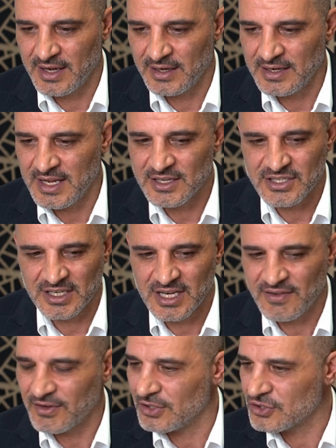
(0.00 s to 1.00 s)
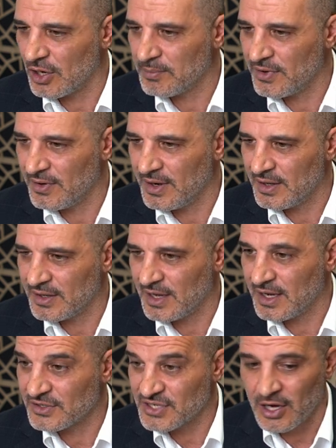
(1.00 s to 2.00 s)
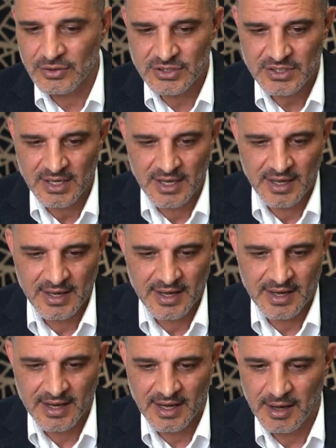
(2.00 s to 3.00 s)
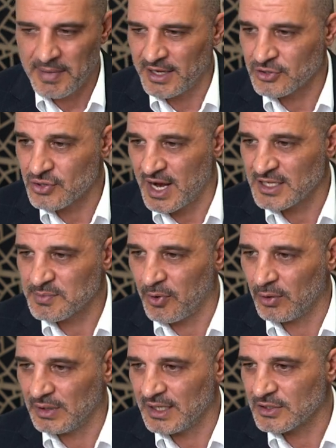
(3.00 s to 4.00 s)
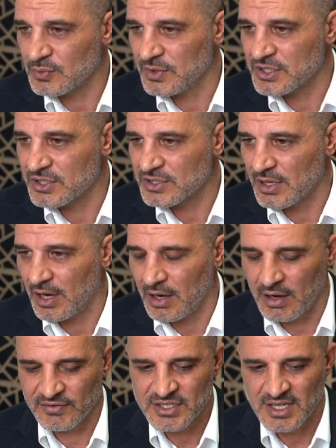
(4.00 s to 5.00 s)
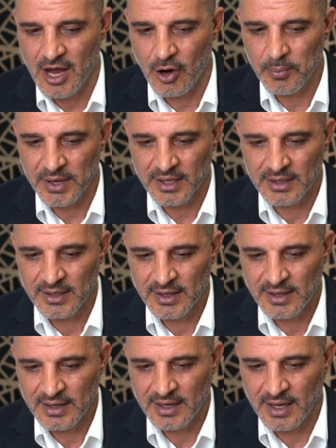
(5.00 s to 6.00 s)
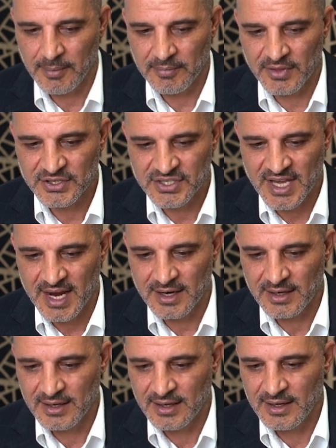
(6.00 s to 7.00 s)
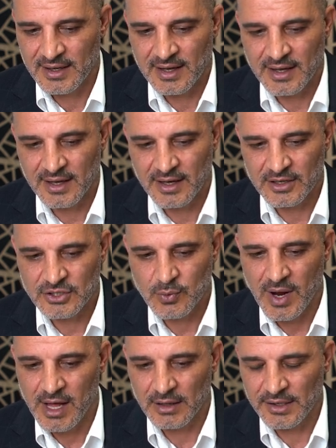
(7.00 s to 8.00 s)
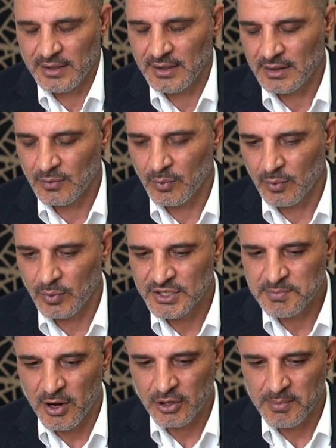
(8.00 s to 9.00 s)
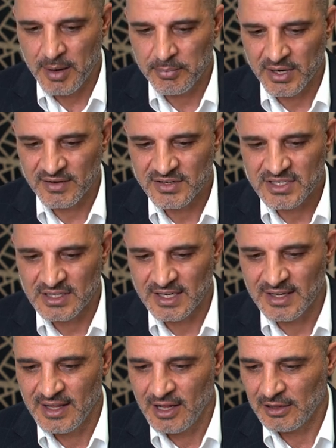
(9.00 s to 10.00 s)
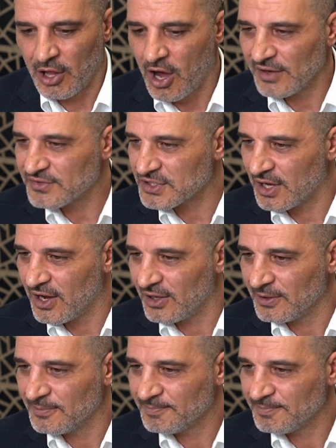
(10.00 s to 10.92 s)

near significant job zones and transport links, which is obviously helping the state as well. And we spoke about previously lifestyle